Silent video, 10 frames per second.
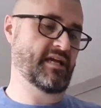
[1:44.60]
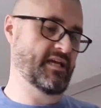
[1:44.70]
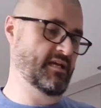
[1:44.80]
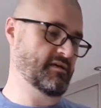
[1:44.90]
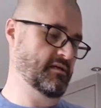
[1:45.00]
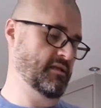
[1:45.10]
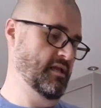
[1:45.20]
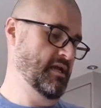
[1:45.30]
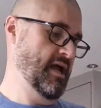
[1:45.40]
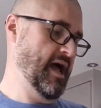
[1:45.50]
The
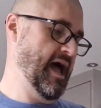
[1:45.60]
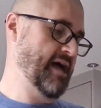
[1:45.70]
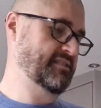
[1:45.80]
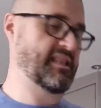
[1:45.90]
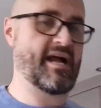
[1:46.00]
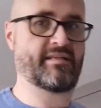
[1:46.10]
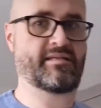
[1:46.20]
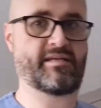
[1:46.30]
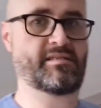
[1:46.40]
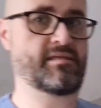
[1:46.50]
eagle has
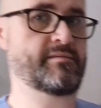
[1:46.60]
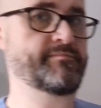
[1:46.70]
landed.